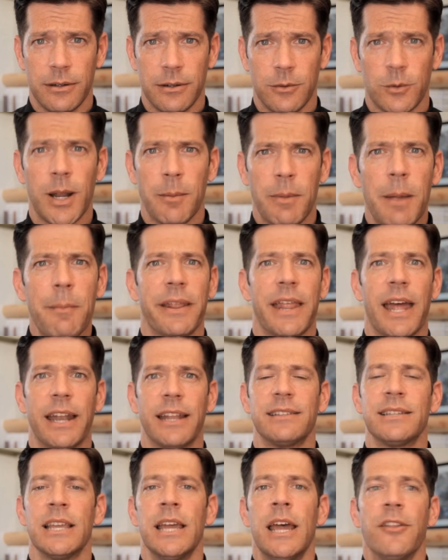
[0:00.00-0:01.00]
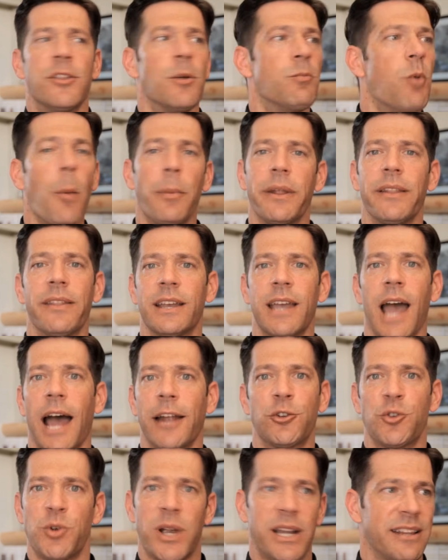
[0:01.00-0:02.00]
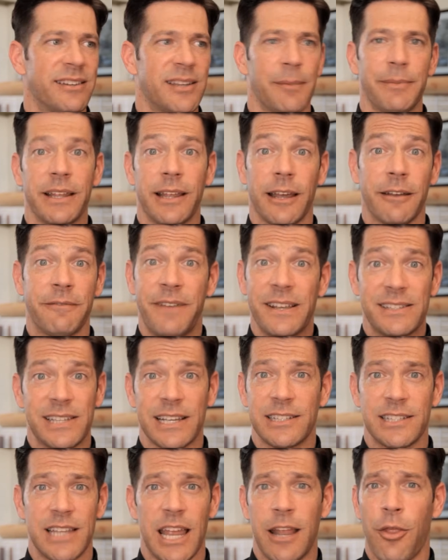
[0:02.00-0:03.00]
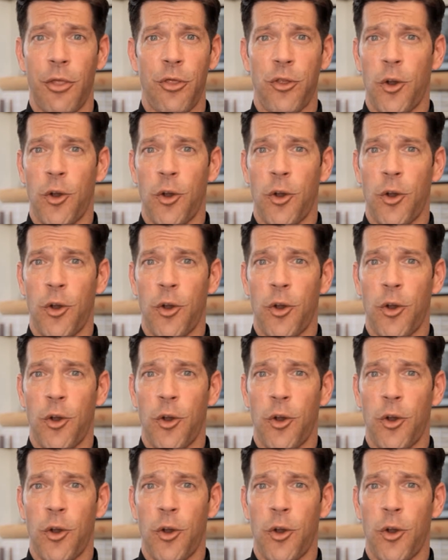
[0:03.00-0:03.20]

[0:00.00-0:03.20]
What I mean by that is, the moment that God created something like physics and